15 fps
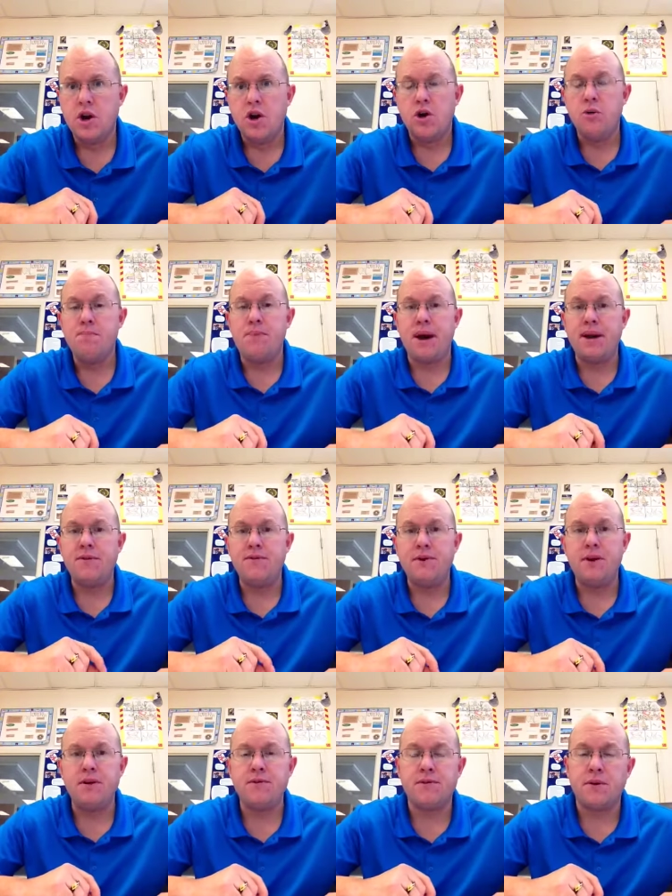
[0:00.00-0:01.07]
who
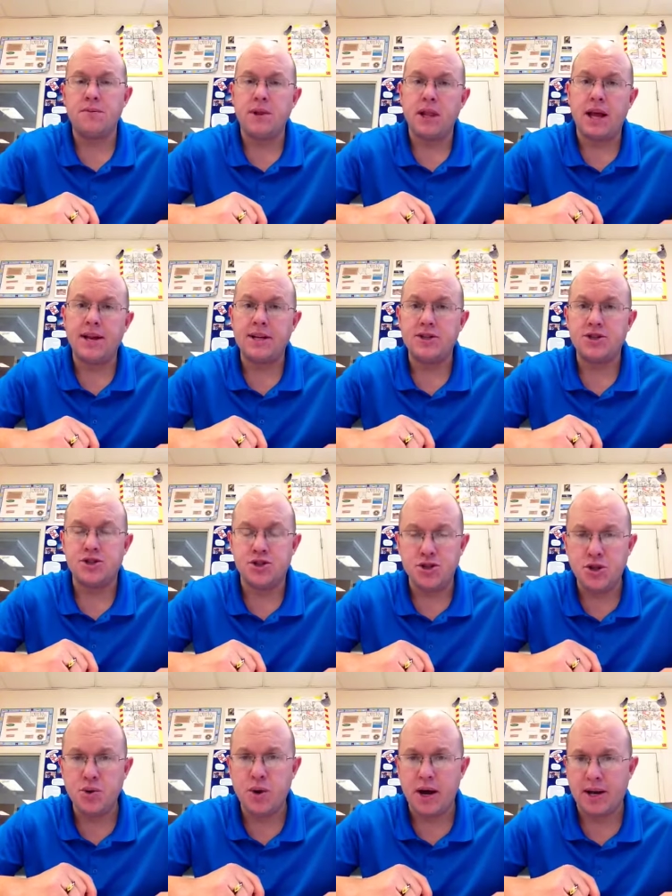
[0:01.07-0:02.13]
benefited from Lenin's
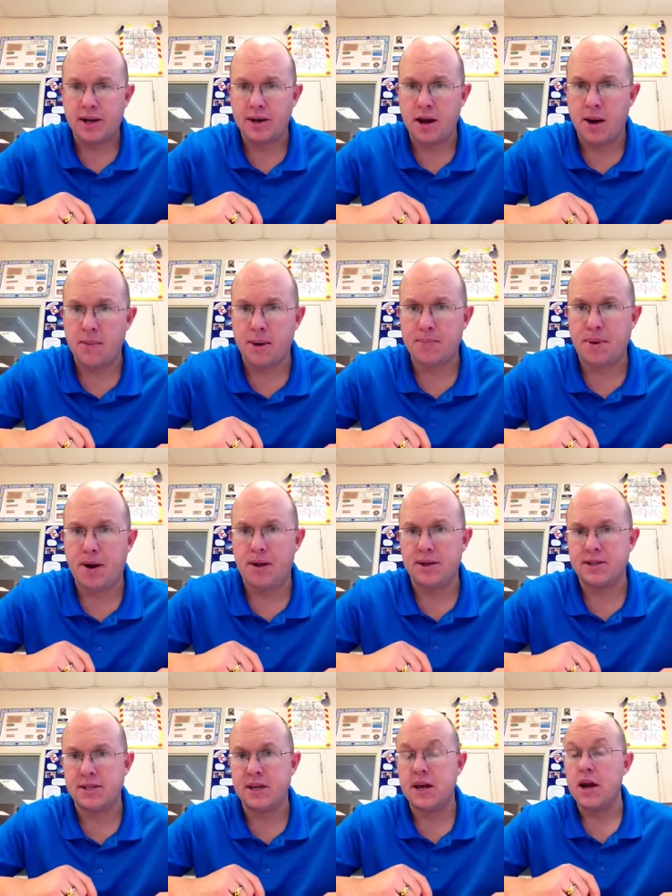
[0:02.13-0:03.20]
new economic
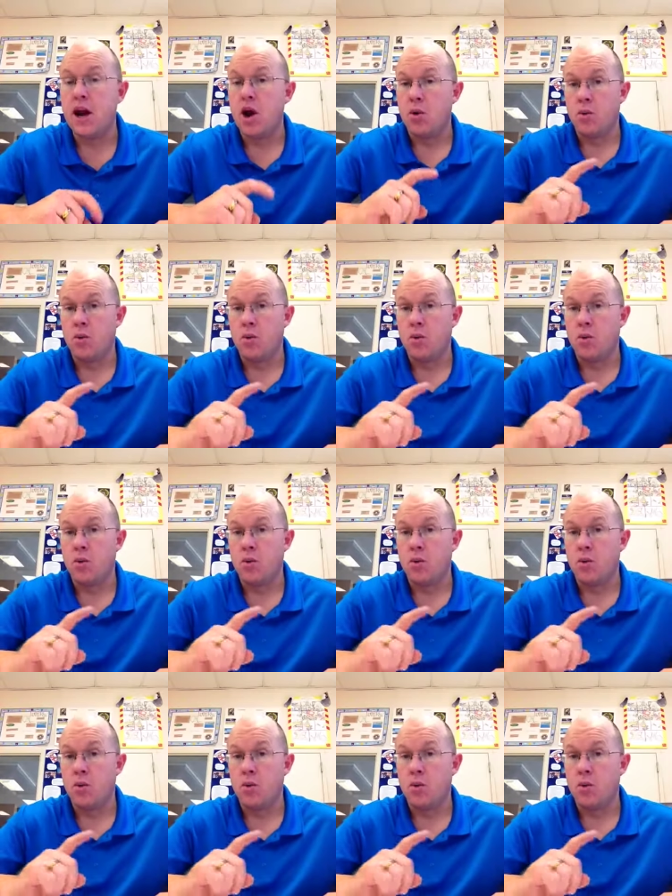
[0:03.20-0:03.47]
policy,